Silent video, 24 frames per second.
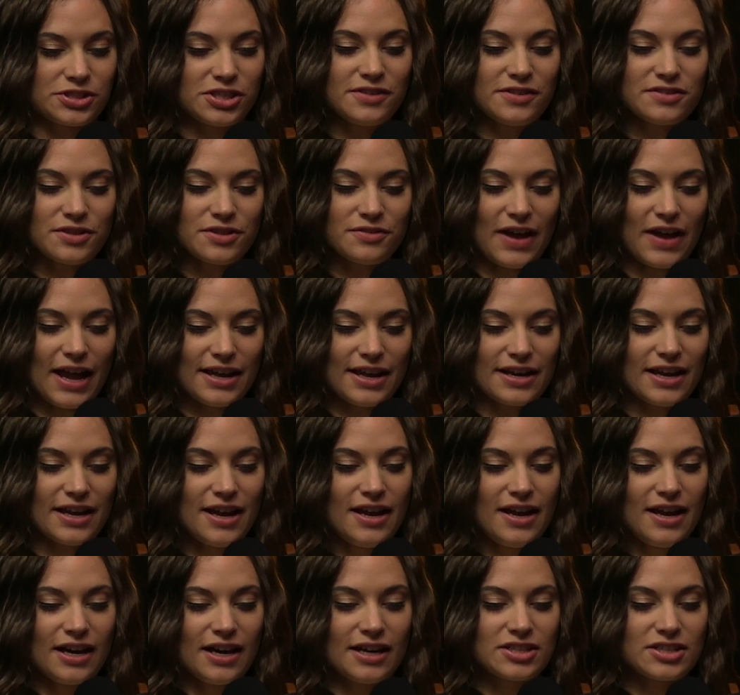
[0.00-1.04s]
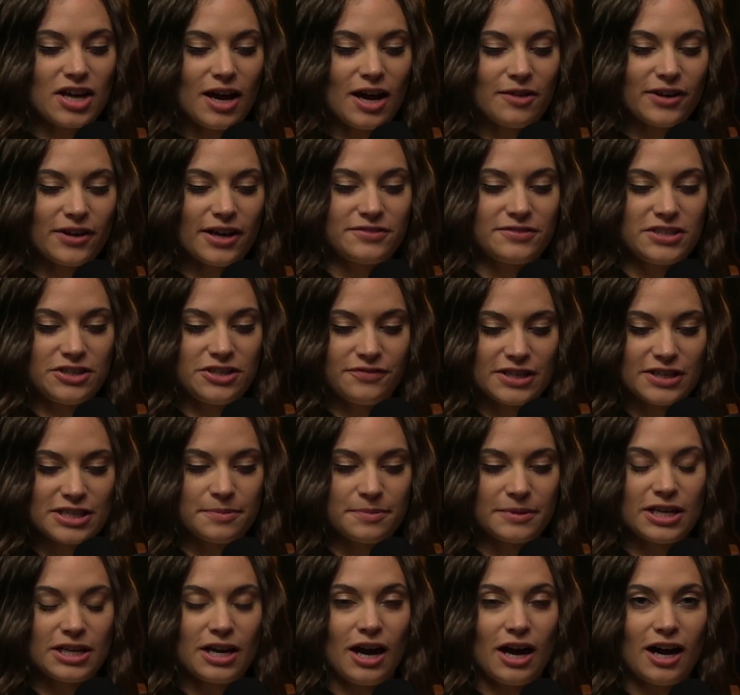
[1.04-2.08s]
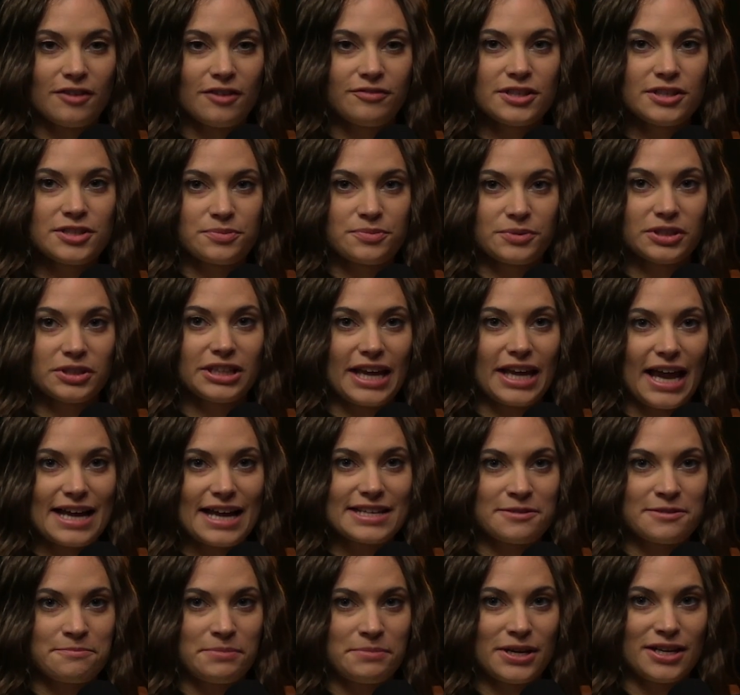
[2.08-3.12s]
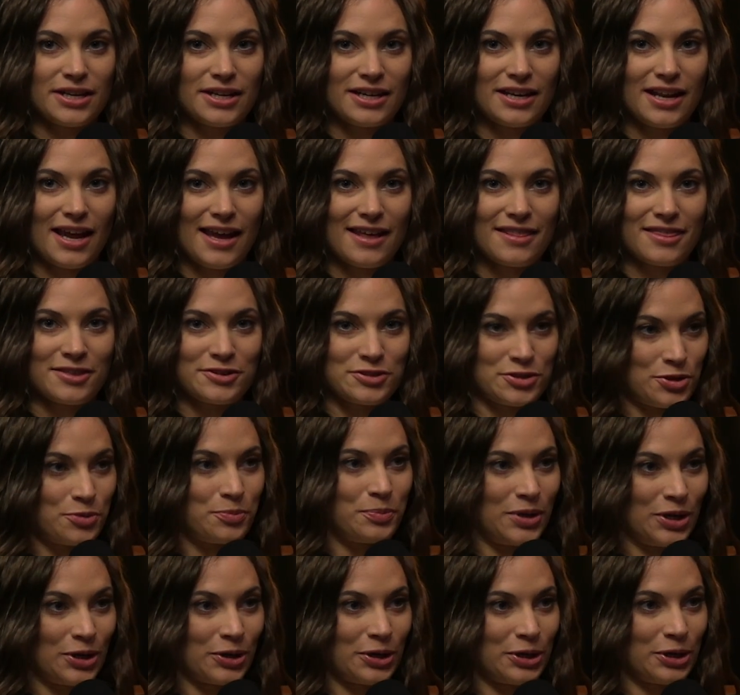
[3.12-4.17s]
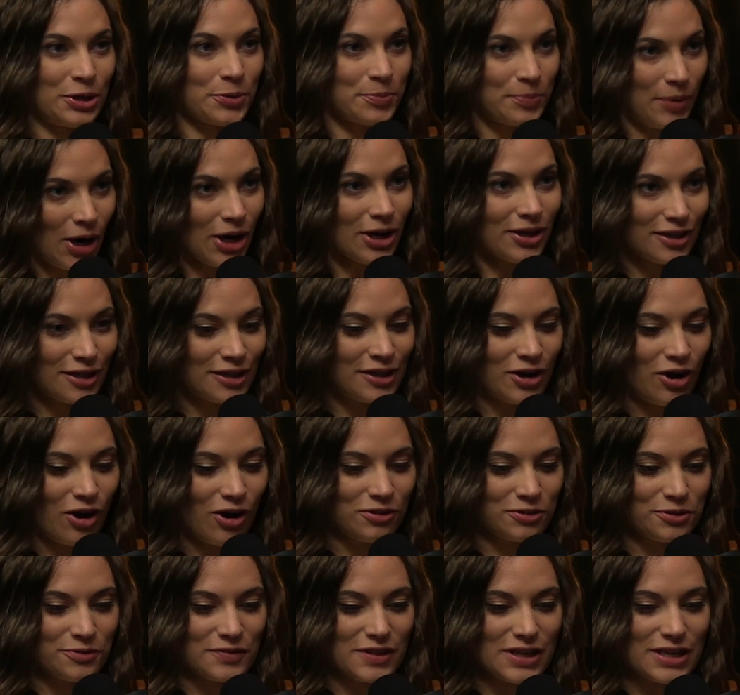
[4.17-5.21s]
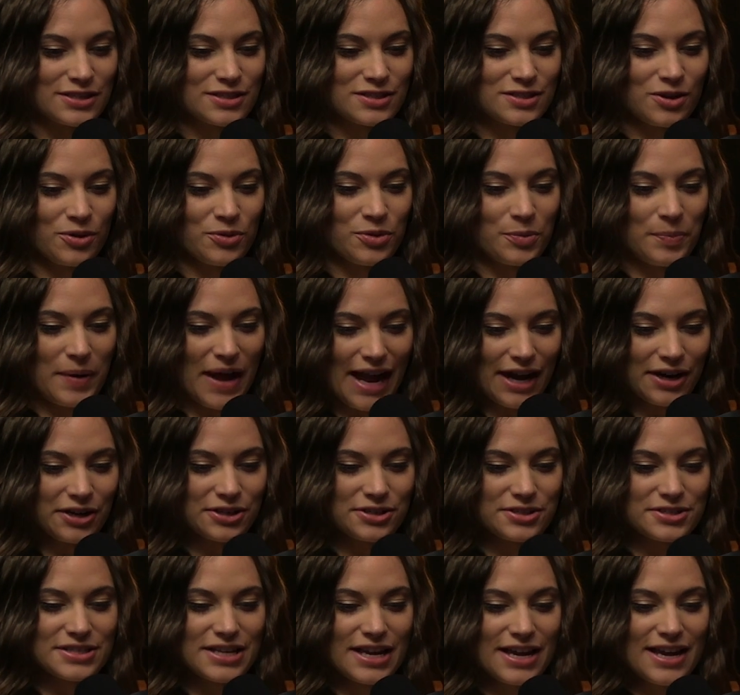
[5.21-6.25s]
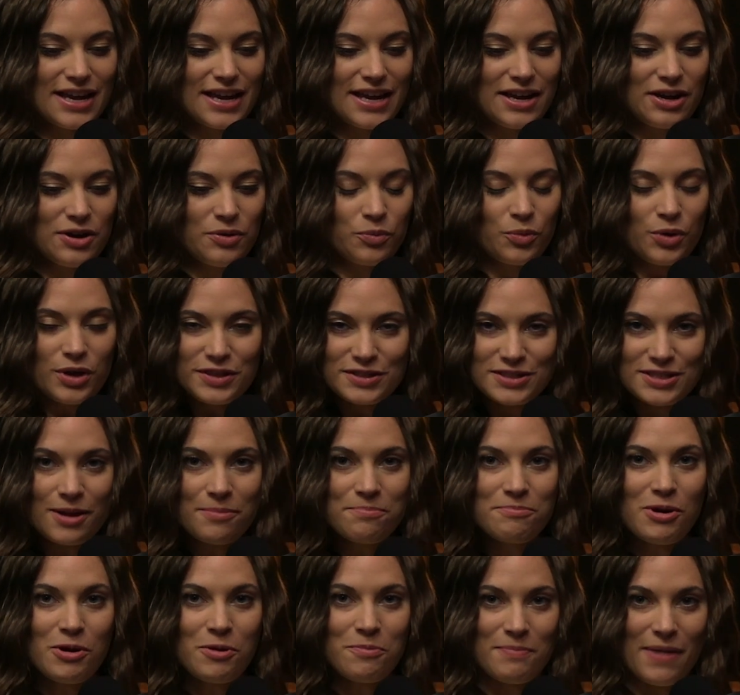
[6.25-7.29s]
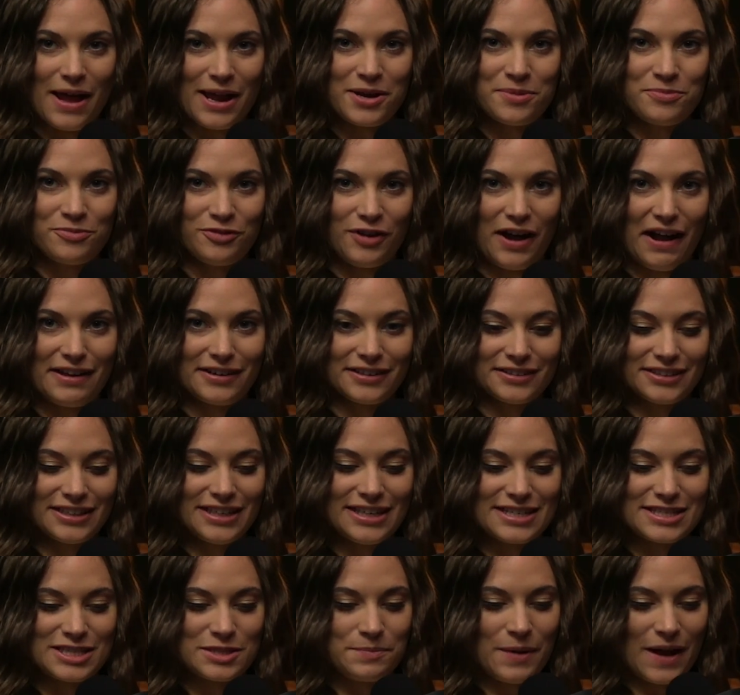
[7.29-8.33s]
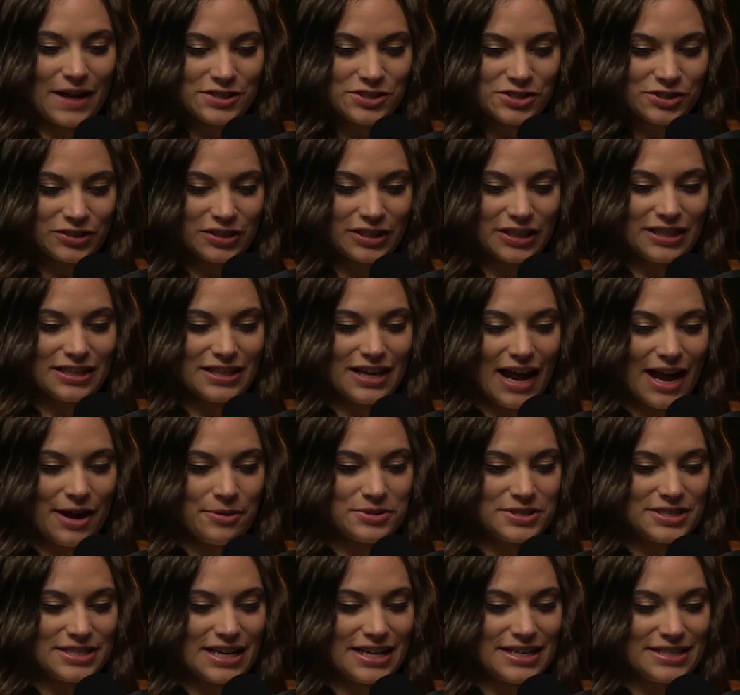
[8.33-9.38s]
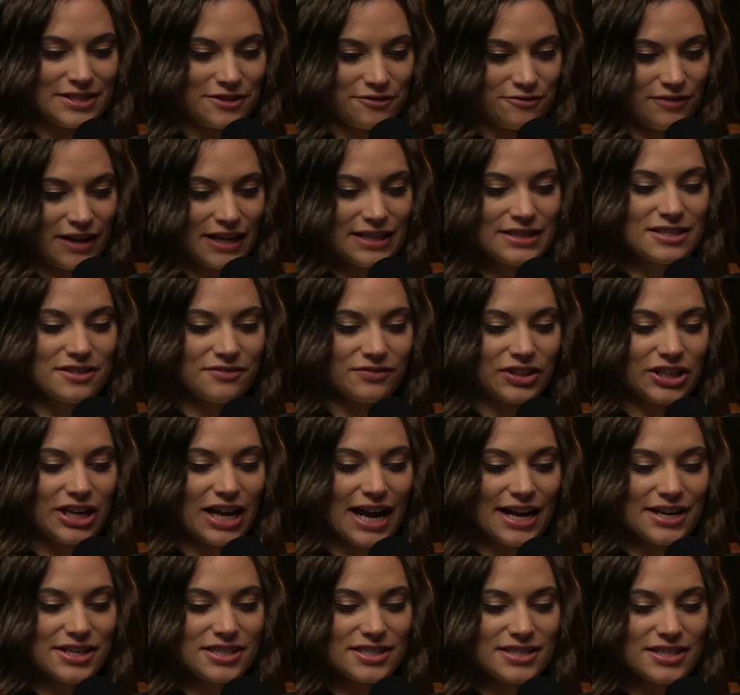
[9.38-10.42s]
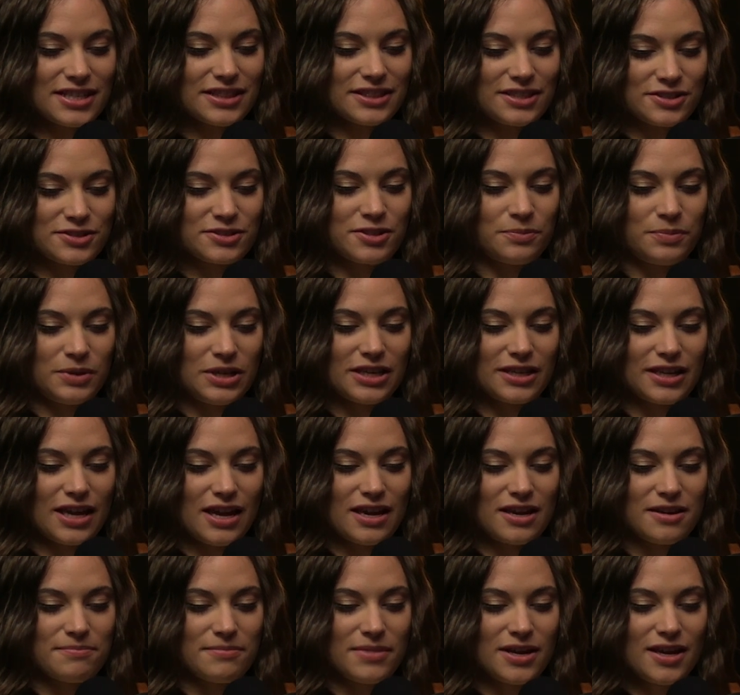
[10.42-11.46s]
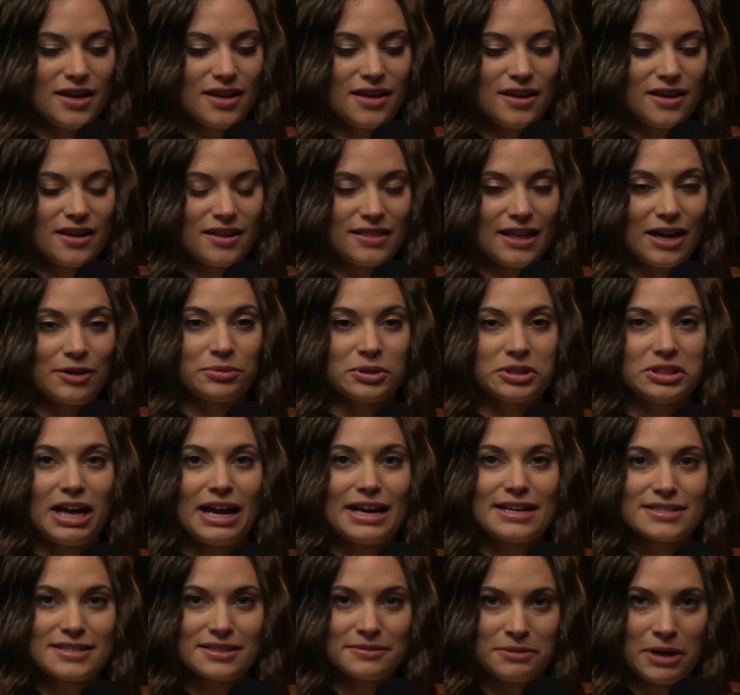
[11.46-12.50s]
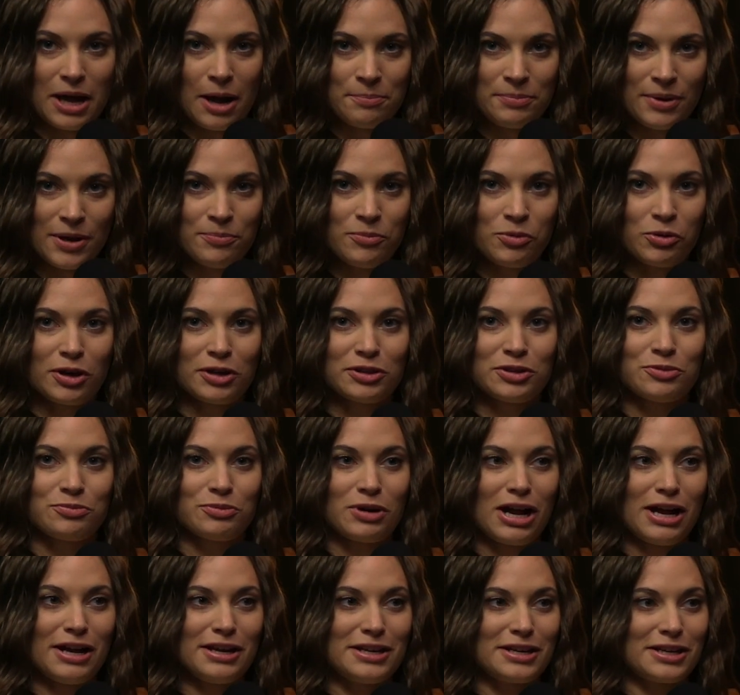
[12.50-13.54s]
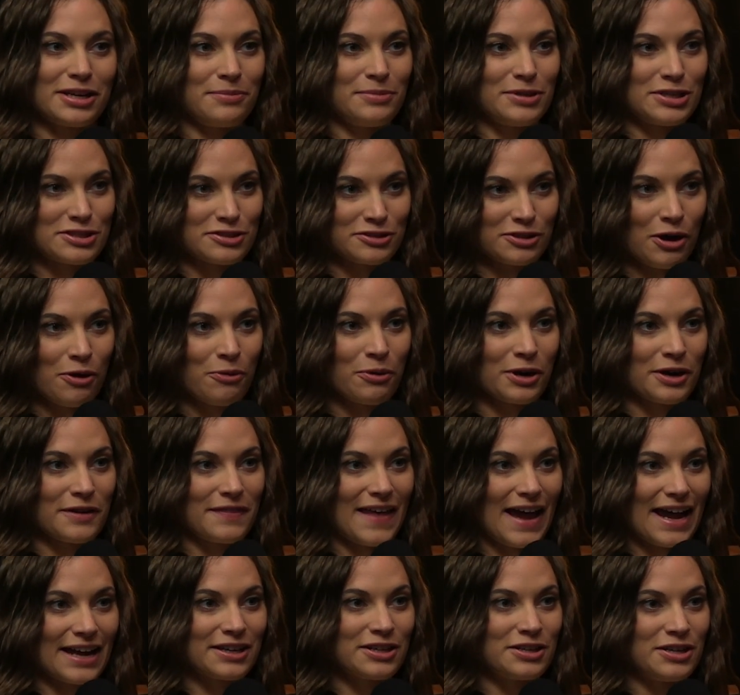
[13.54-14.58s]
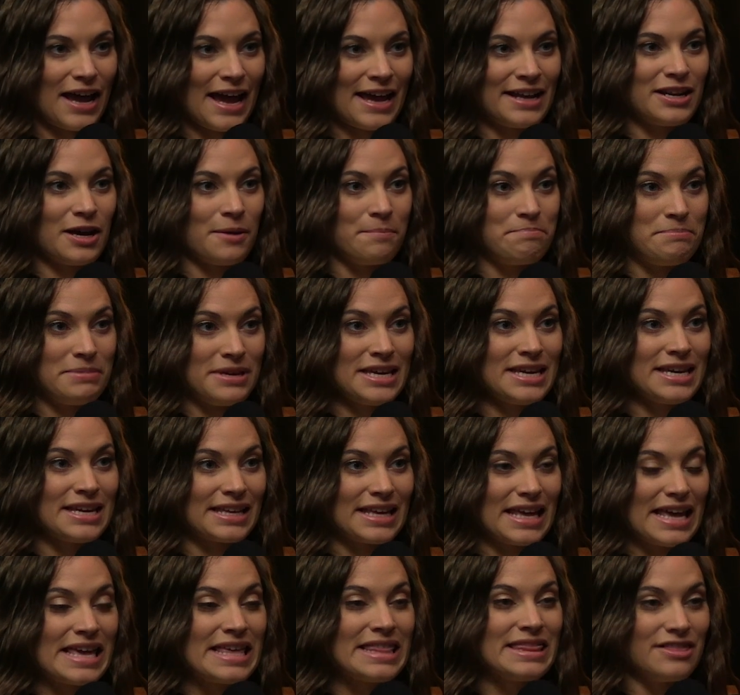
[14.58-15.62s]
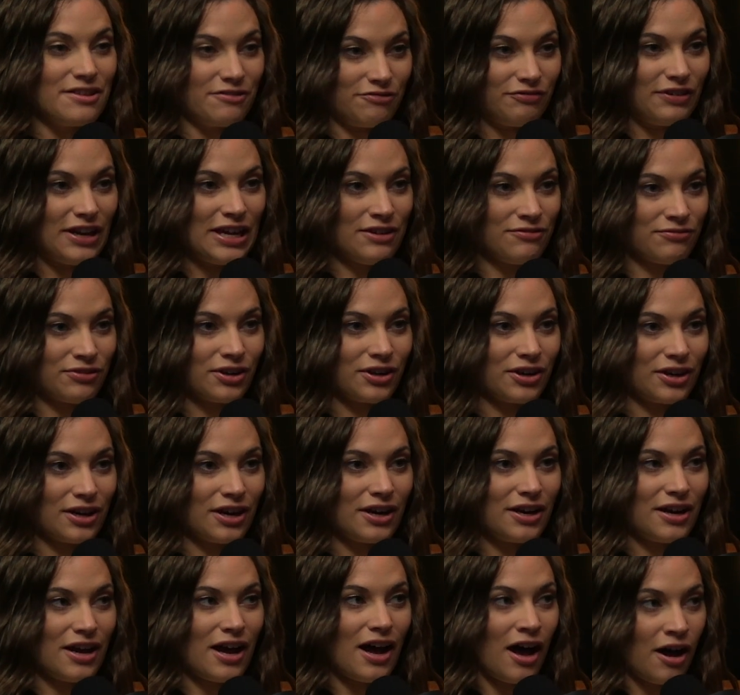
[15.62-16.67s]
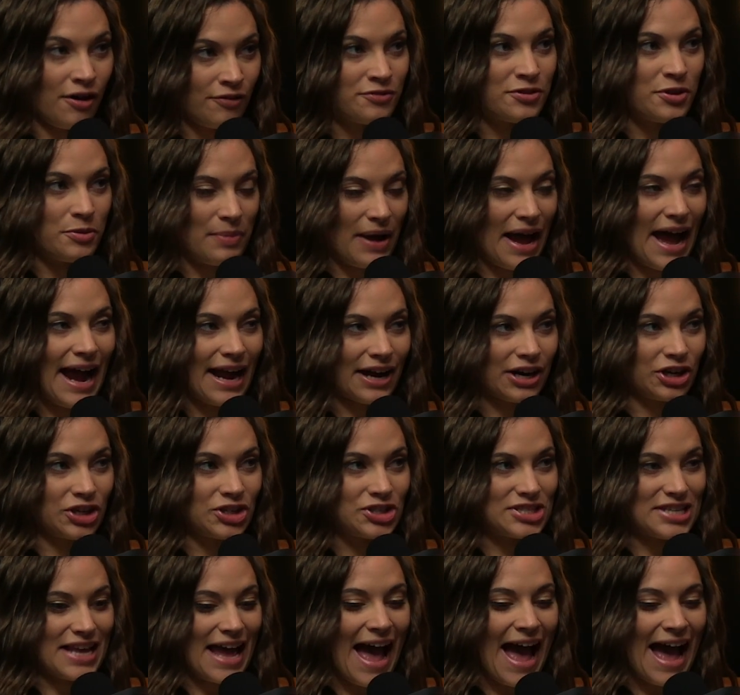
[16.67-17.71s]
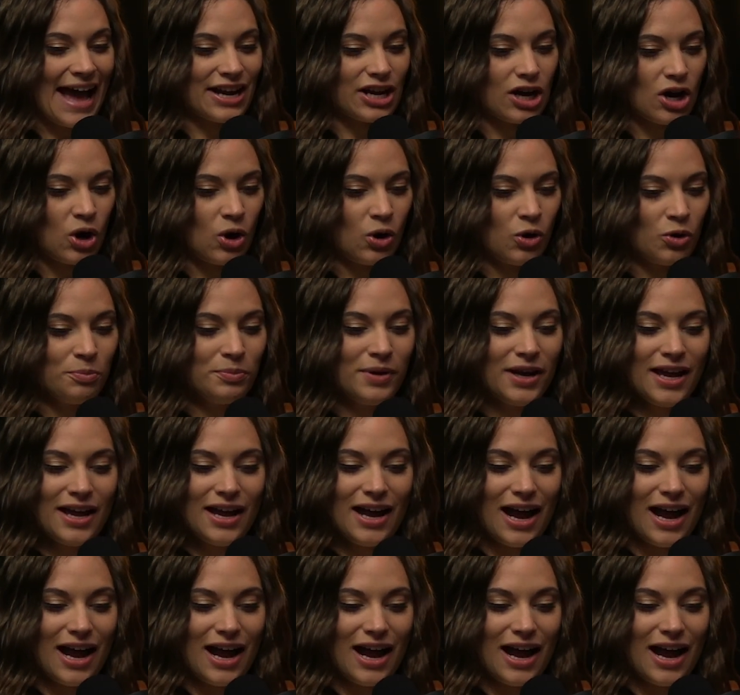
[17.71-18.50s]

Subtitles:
The Chiefs have had a top five defense, but the offense really hasn't been the superior part in all of this. So the Packers, with some momentum finally, especially I would say defensively, I just think this could be a game that relies a bit more on the run. It could be slower, and that could end up being in the favor of the Packers at home.